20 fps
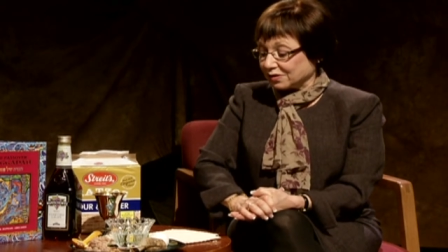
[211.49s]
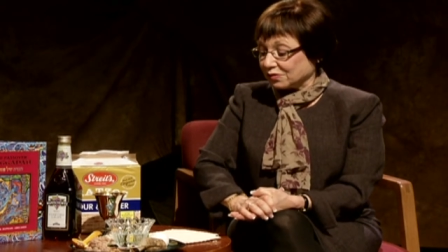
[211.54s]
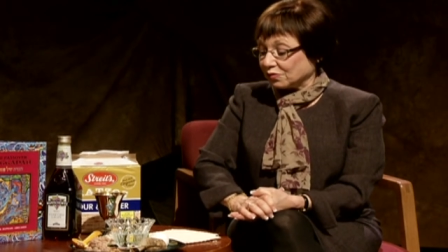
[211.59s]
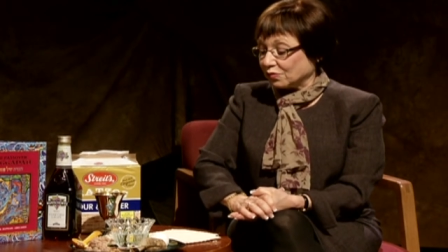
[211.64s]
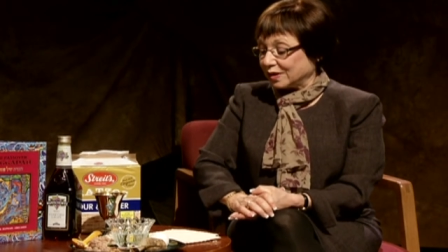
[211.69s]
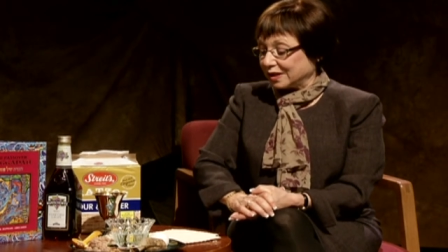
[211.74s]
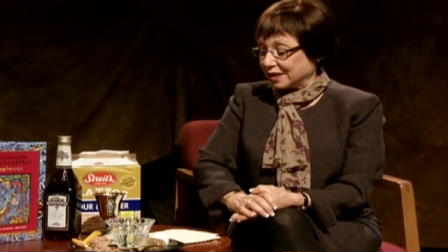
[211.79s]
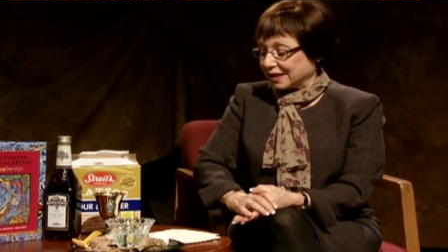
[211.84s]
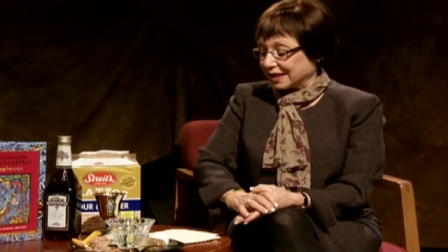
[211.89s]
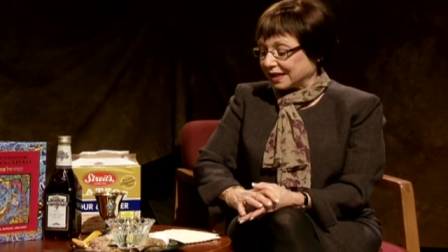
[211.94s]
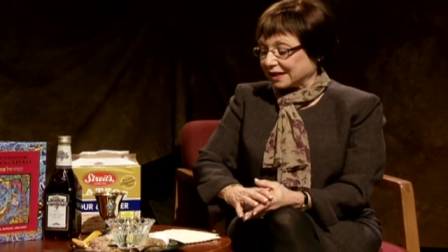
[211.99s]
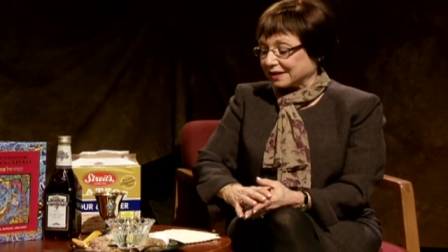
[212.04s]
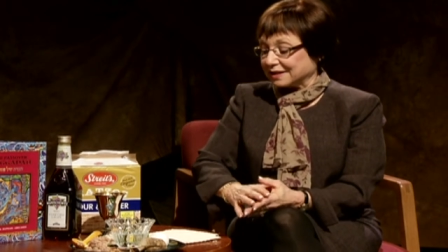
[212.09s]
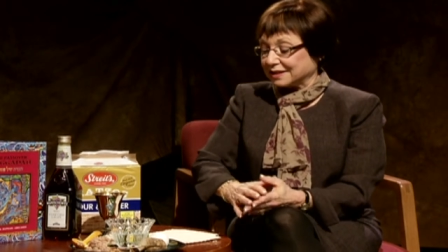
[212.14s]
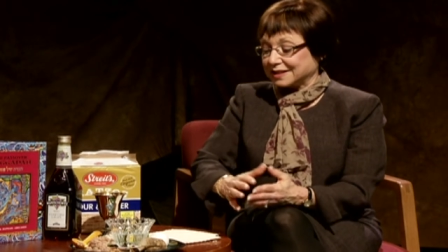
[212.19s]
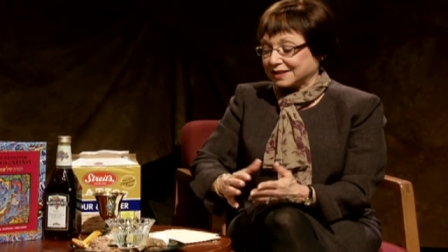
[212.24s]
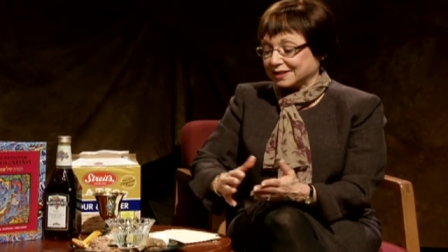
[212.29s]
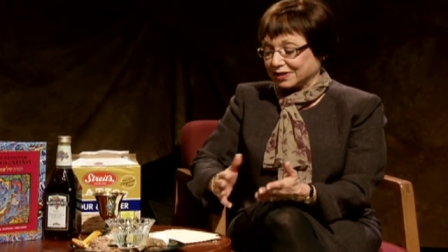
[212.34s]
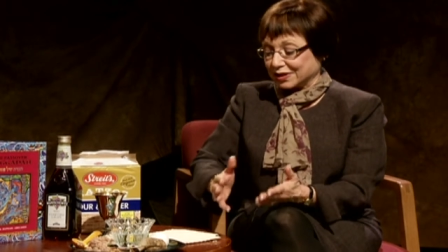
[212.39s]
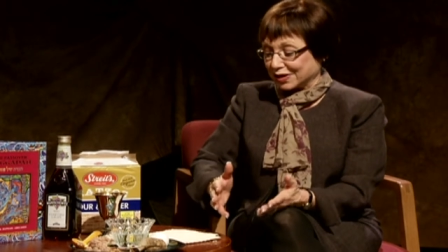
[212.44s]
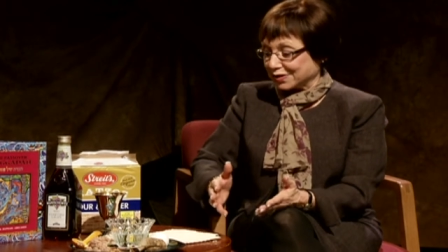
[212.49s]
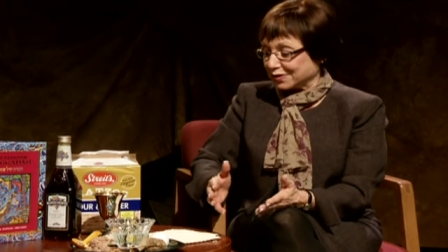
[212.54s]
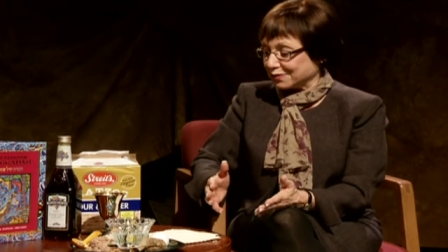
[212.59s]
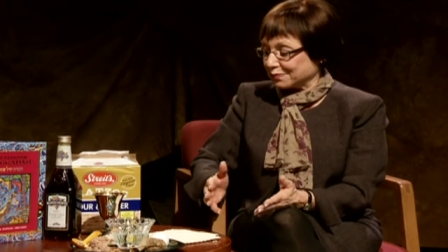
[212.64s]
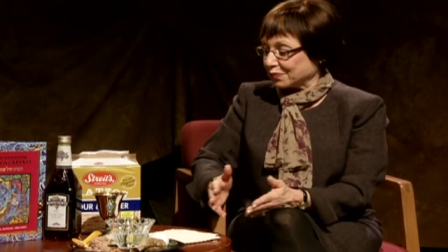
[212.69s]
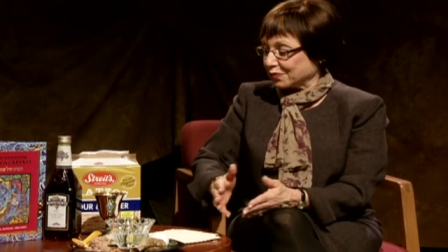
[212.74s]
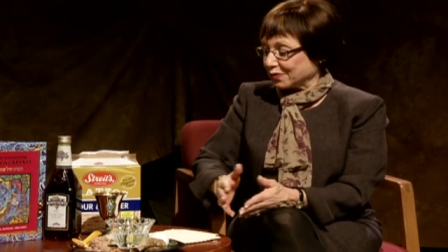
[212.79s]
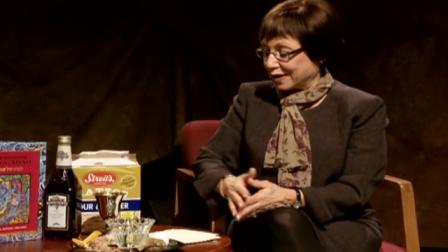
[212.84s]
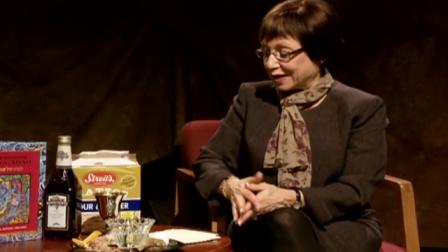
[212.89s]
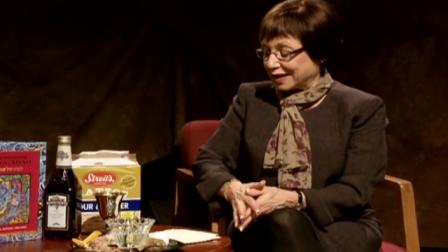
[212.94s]
we again start
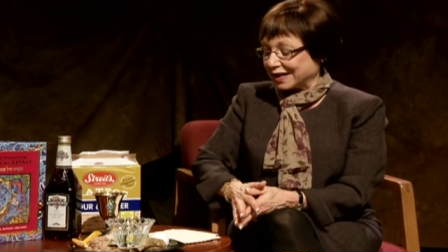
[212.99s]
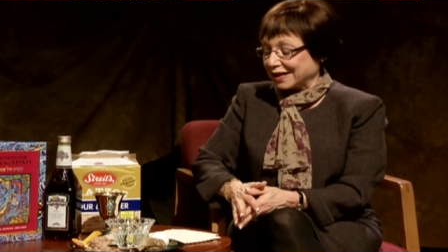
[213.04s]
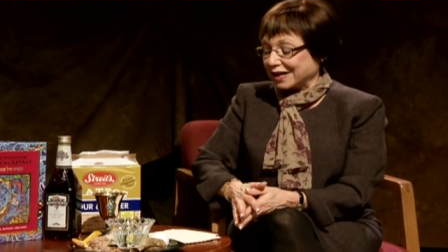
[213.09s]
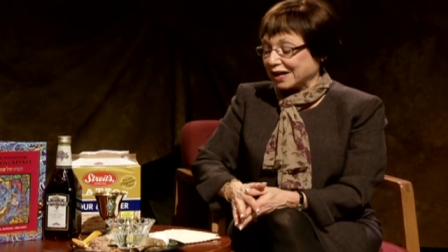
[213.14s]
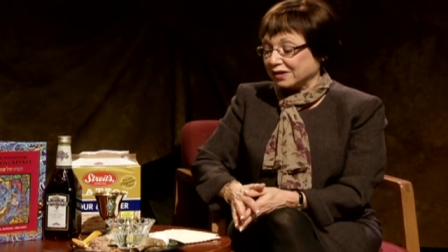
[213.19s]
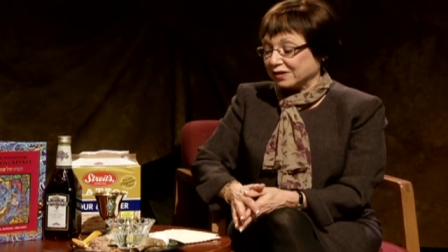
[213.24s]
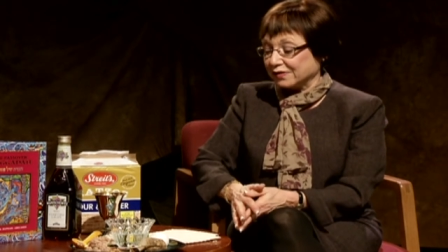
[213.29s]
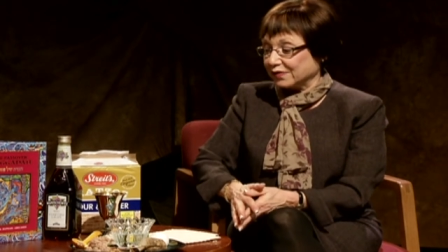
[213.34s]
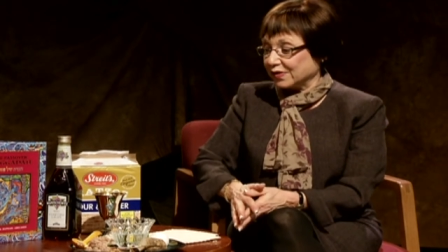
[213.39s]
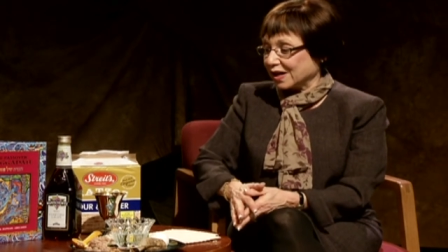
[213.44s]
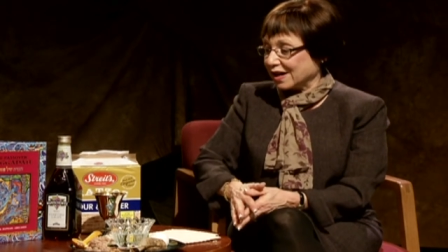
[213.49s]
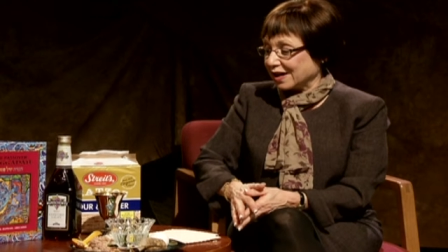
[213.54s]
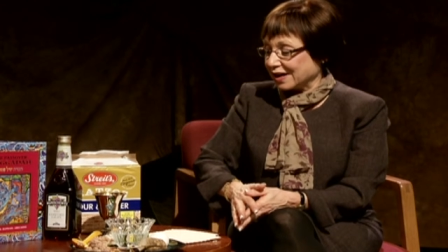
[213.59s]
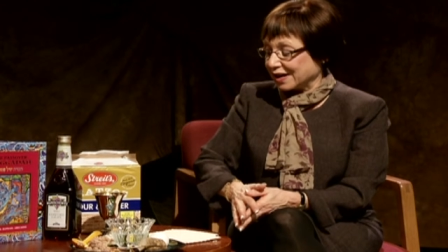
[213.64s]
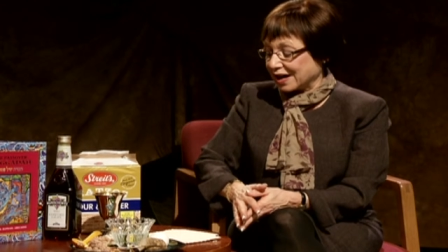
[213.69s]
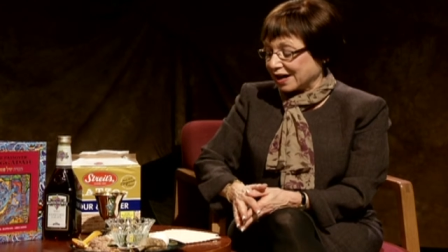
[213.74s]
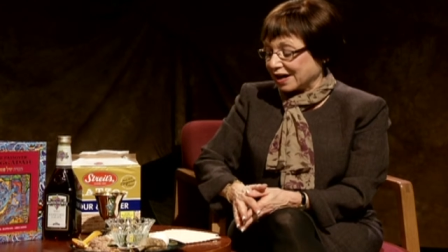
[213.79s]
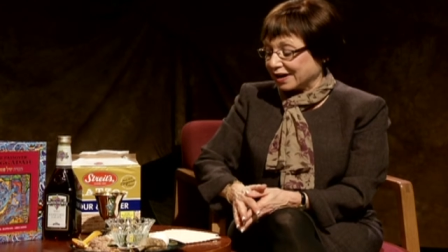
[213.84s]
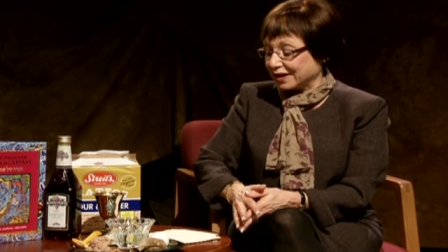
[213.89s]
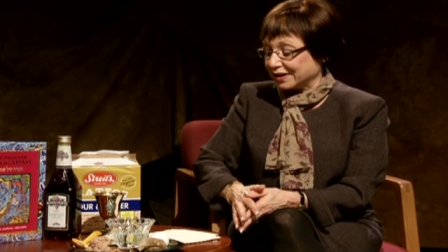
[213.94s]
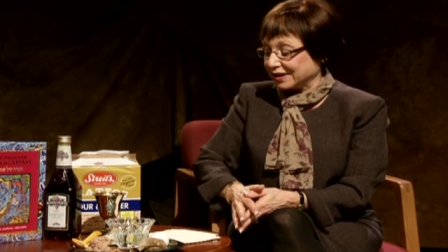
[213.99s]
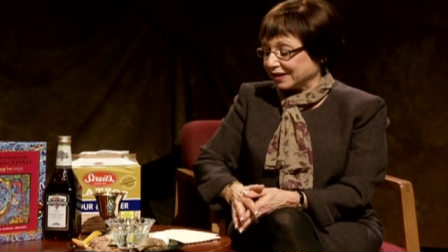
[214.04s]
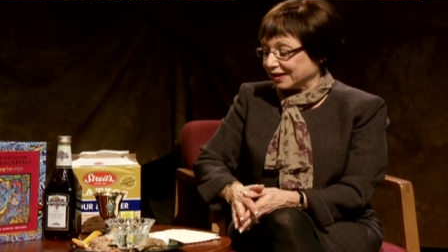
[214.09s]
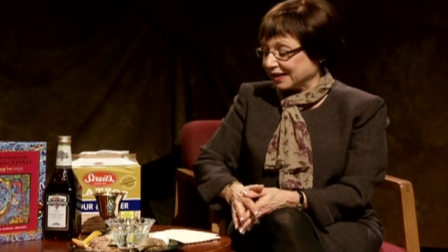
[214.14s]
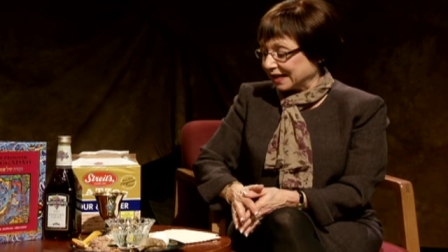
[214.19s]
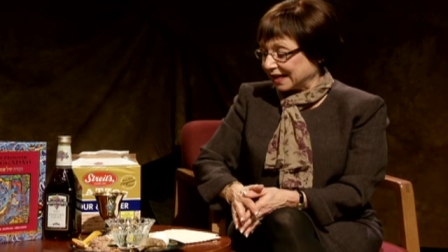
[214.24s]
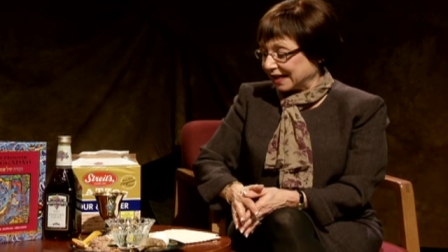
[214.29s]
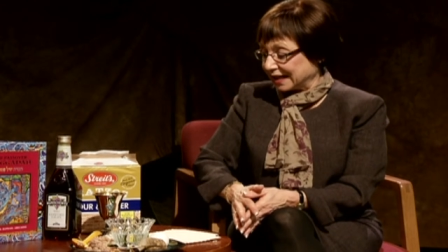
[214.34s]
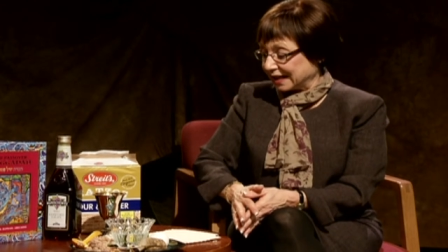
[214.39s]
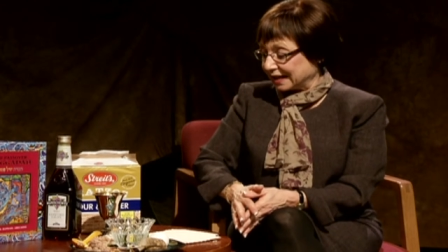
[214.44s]
praying out of the Haggadah
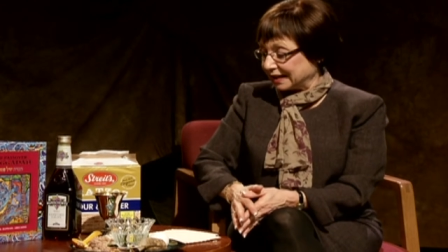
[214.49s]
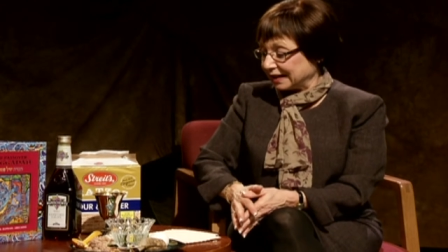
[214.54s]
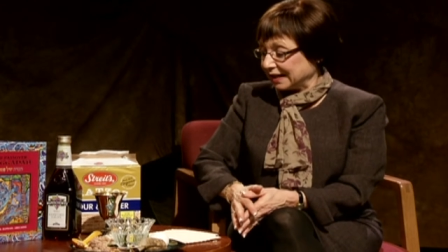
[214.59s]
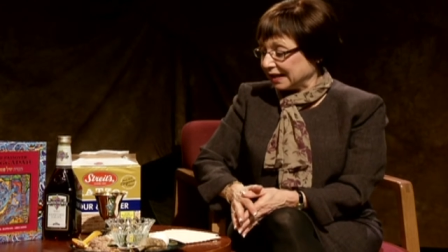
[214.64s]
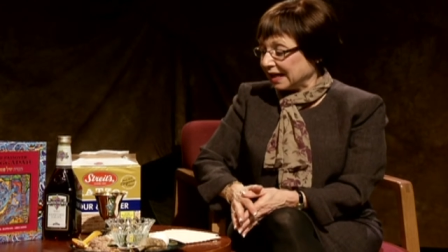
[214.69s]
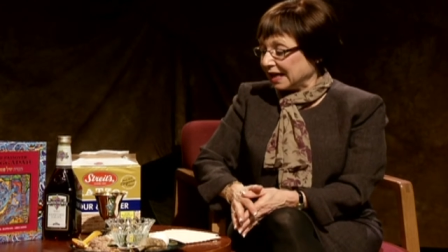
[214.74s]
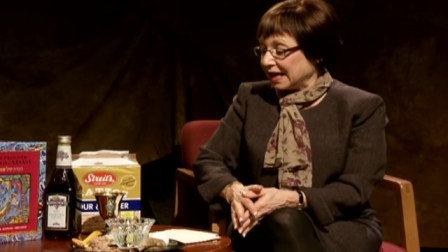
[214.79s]
again.